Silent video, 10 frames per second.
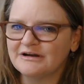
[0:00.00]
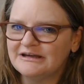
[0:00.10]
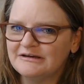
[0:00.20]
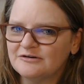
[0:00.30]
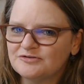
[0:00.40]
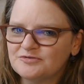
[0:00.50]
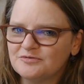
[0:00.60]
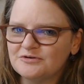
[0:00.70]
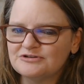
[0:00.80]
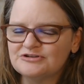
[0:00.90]
geared
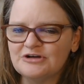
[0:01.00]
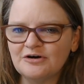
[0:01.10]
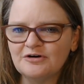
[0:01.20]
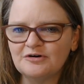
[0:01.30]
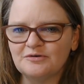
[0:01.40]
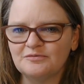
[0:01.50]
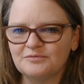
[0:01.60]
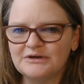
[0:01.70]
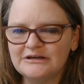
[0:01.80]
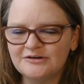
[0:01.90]
towards younger
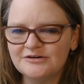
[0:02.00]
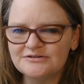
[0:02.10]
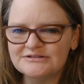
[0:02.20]
readers,